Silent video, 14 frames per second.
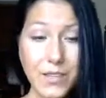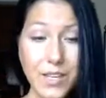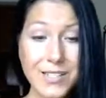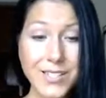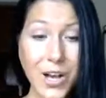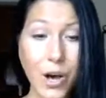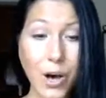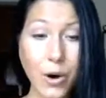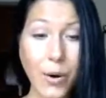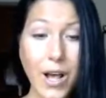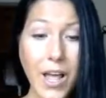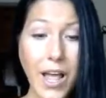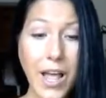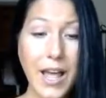
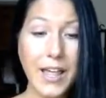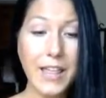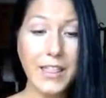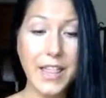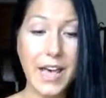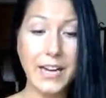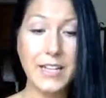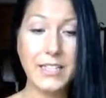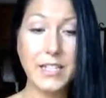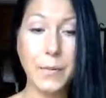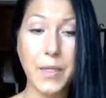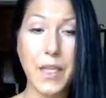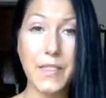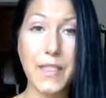So that is
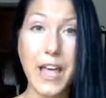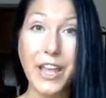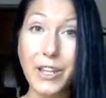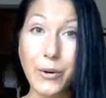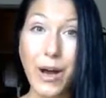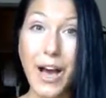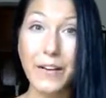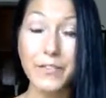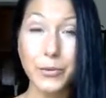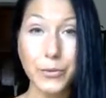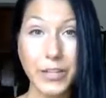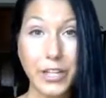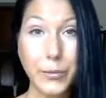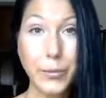something that you have to
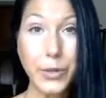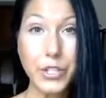really